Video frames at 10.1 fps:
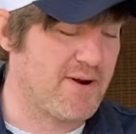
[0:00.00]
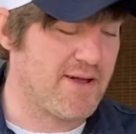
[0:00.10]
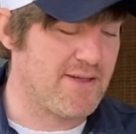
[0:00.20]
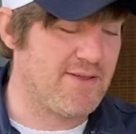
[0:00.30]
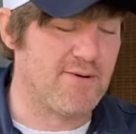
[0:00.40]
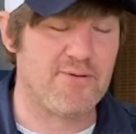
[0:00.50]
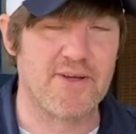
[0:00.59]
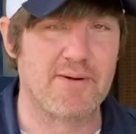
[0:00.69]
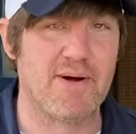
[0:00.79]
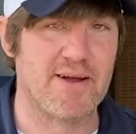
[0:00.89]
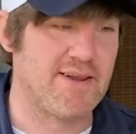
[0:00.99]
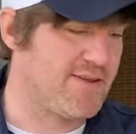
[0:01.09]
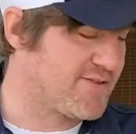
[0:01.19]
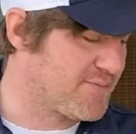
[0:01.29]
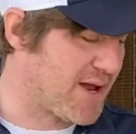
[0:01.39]
to think about getting
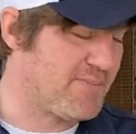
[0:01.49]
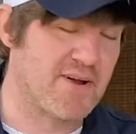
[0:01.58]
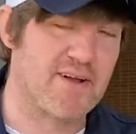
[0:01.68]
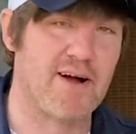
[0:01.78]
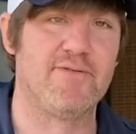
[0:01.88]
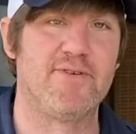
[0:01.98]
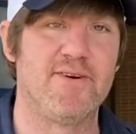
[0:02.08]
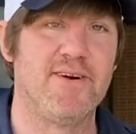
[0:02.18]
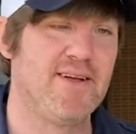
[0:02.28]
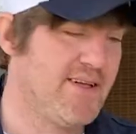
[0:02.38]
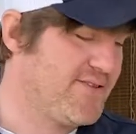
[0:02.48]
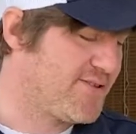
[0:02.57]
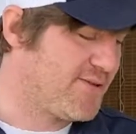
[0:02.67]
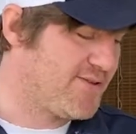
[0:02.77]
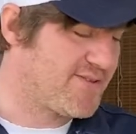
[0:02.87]
some type of cover
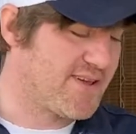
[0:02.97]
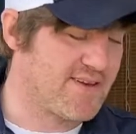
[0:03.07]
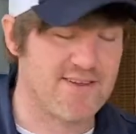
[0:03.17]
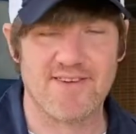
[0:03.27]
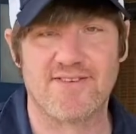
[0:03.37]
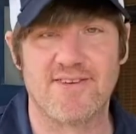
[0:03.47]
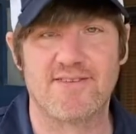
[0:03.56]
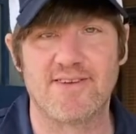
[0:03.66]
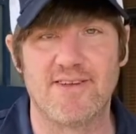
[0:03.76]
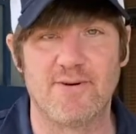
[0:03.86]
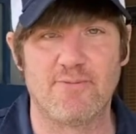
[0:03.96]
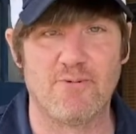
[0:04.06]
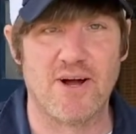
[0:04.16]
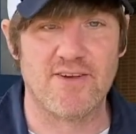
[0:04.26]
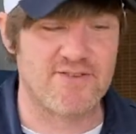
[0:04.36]
so this thing doesn't
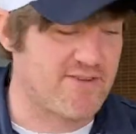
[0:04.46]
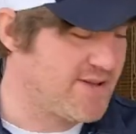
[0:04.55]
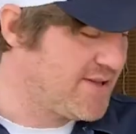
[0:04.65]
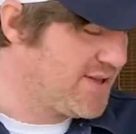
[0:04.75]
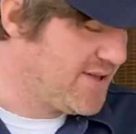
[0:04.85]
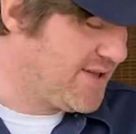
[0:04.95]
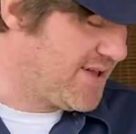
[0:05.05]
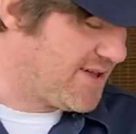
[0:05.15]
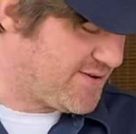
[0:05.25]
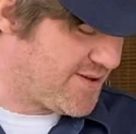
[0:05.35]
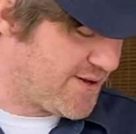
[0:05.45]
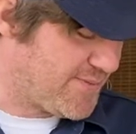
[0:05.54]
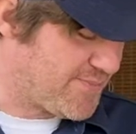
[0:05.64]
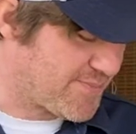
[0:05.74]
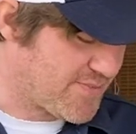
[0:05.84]
rust, and
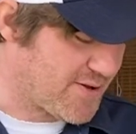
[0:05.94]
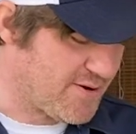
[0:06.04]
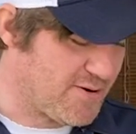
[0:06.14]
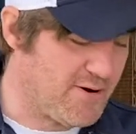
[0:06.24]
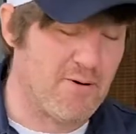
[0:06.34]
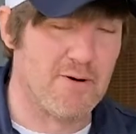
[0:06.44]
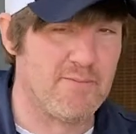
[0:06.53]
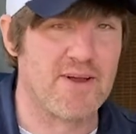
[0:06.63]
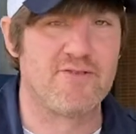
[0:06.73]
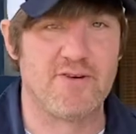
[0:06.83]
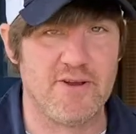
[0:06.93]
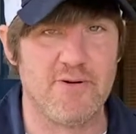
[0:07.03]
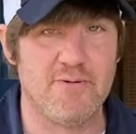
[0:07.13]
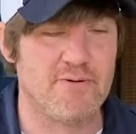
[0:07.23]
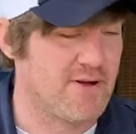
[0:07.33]
or make sure
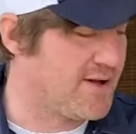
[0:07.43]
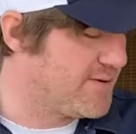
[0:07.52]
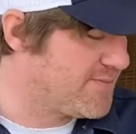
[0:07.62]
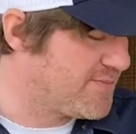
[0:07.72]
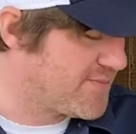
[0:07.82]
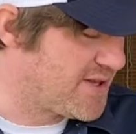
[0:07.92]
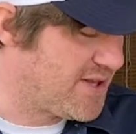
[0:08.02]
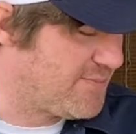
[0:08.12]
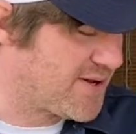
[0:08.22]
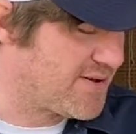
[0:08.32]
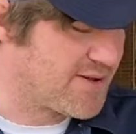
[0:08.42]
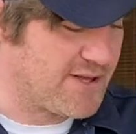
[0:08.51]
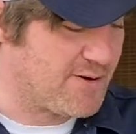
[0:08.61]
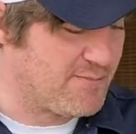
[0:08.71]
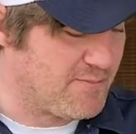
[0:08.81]
you keep it,
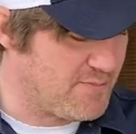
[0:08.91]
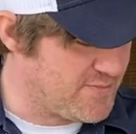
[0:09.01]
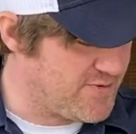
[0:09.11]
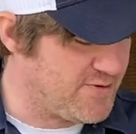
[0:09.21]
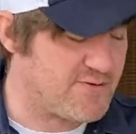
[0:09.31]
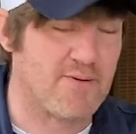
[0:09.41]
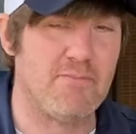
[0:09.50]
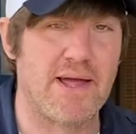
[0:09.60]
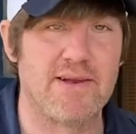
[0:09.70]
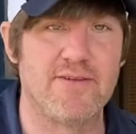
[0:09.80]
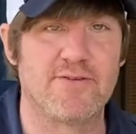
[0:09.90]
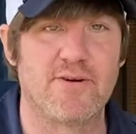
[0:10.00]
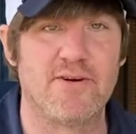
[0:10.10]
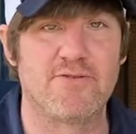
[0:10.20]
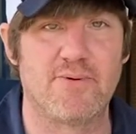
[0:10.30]
do some maintenance
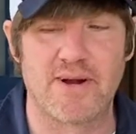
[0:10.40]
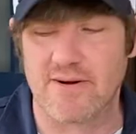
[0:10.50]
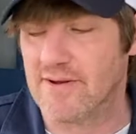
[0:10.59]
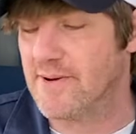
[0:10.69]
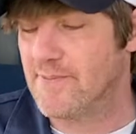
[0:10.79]
on it regularly.